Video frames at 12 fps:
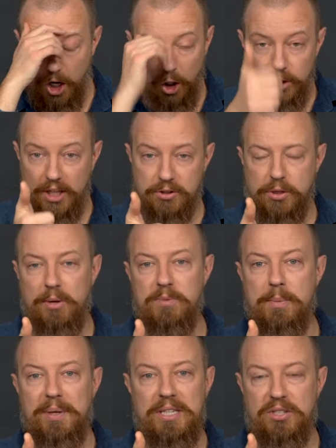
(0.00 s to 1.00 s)
All you guys are thumbs
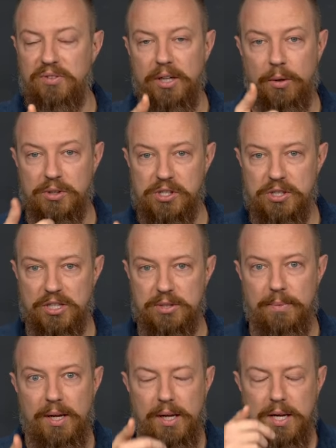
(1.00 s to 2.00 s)
upping this video, which is
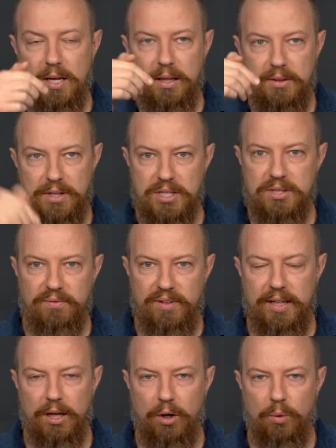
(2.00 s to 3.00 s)
awesome. This
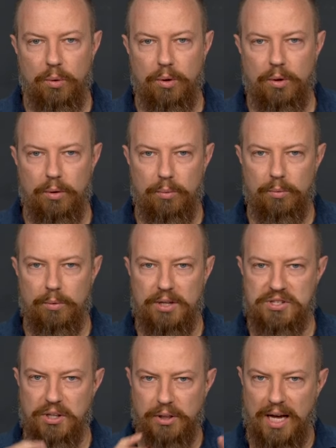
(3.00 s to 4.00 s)
video
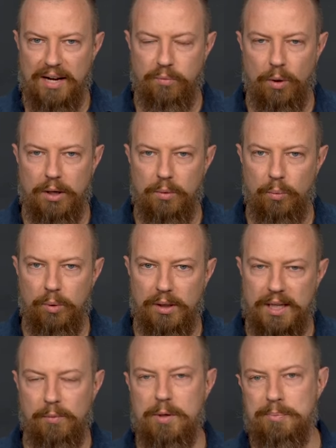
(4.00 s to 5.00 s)
is the live one, will
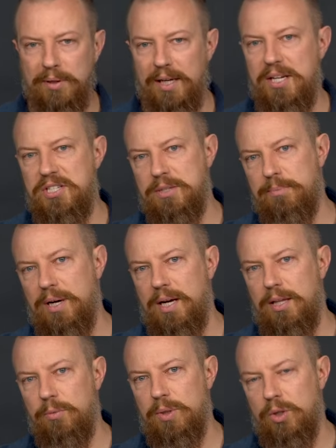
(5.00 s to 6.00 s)
get replaced
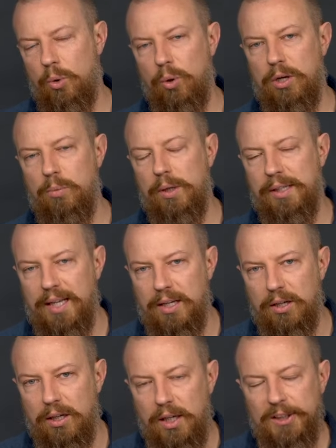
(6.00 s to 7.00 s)
by the recorded one
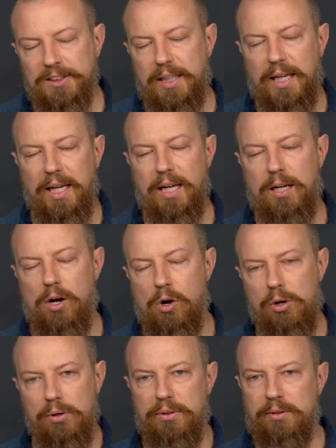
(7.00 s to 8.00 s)
later, and
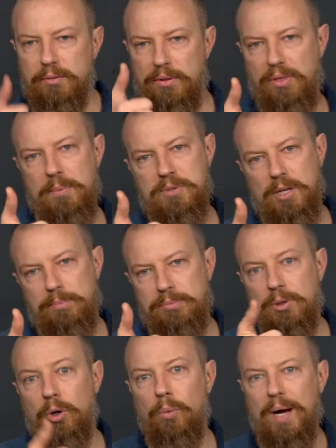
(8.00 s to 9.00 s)
all the thumbs up
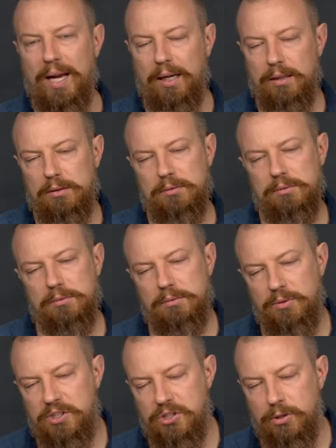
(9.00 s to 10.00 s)
go away,
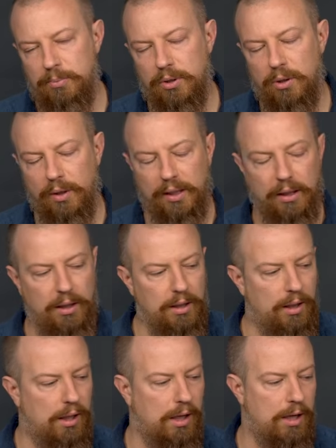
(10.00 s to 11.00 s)
which is super annoying.
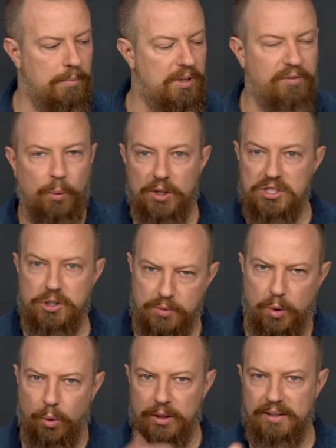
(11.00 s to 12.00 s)
Um, if you're watching this
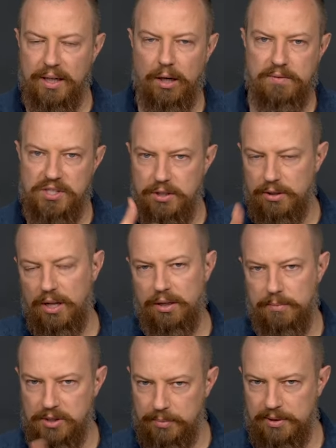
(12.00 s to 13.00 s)
recorded, then obviously you're gonna
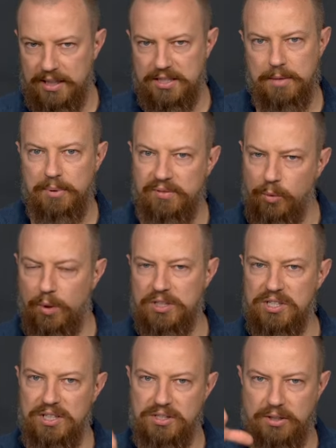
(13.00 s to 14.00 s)
thumbs up and that's it. But if you're
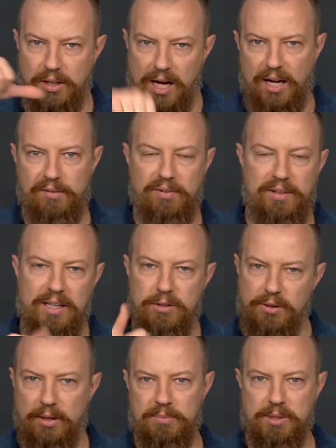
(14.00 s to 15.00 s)
watching this live, then
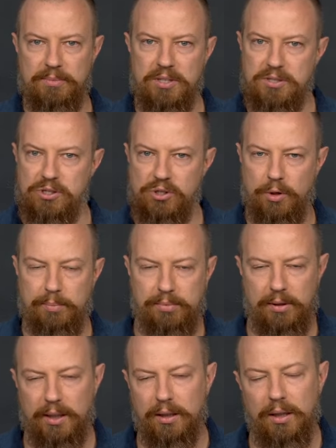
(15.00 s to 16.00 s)
your thumbs up doesn't show up
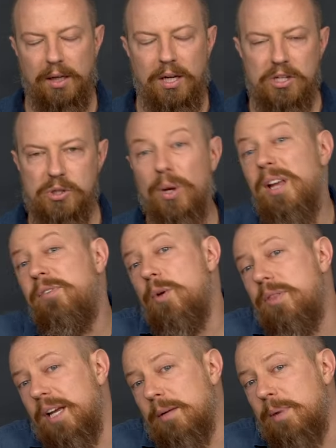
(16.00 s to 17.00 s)
later. So if you
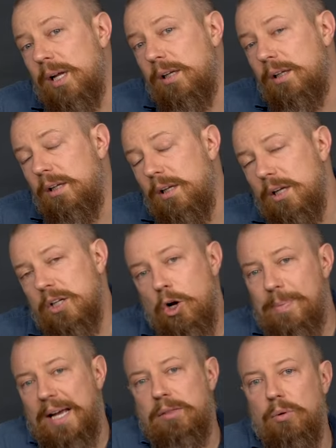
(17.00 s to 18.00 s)
think about it, go
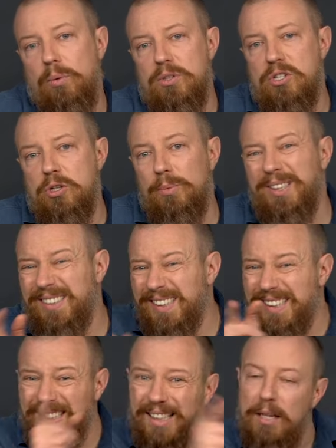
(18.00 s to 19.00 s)
back through and just go tick,
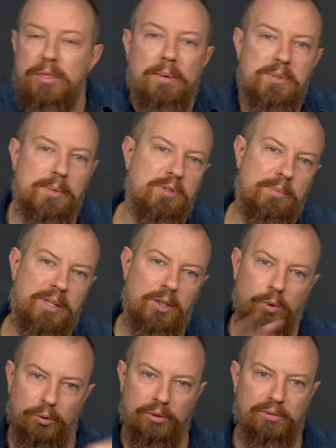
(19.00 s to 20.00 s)
tick, tick, tick, and thumbs up some of the
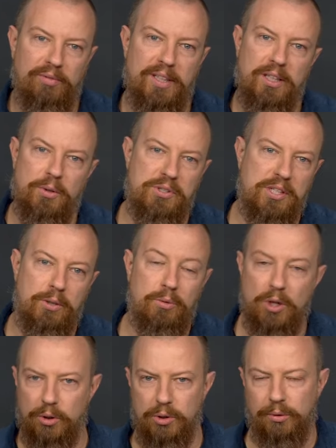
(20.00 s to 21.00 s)
older videos that you
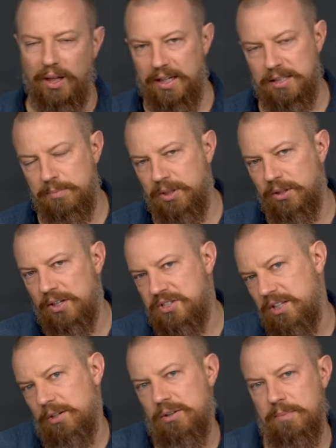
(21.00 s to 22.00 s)
know you liked, but you're not
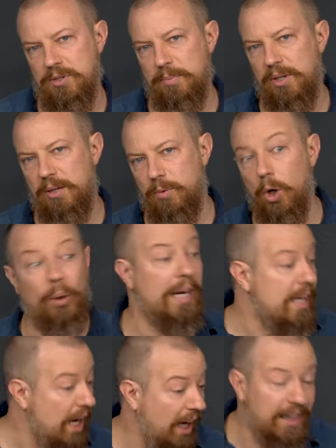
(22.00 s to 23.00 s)
seeing your thumbs up on anymore.
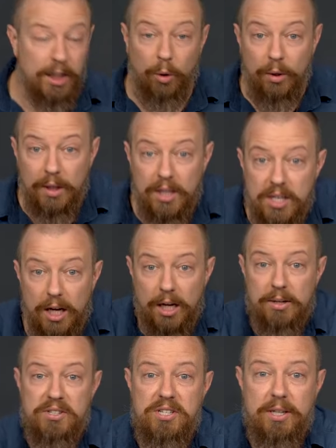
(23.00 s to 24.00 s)
Okay, I gotta go.
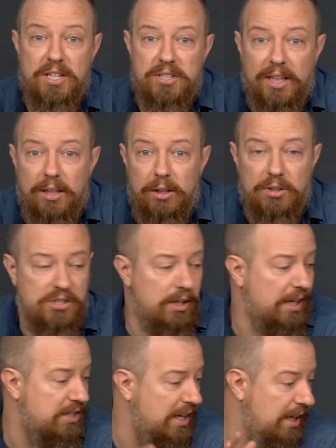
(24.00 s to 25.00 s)
Uh, see you guys later. See you
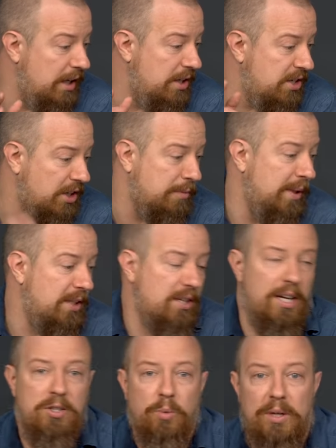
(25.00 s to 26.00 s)
guys in six minutes
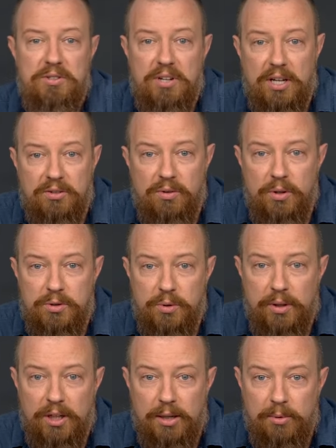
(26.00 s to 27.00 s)
and twenty seconds for those who
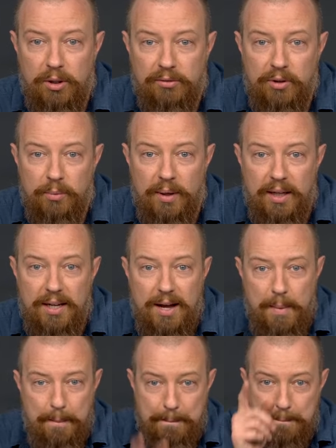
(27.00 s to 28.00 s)
are gonna come along for the ride.
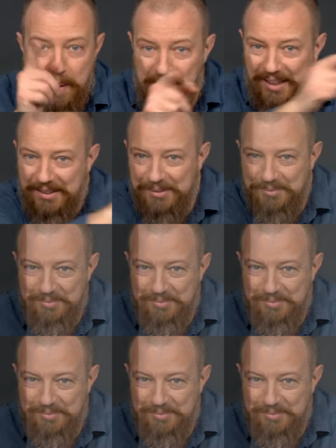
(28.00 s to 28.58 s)
Bye-bye.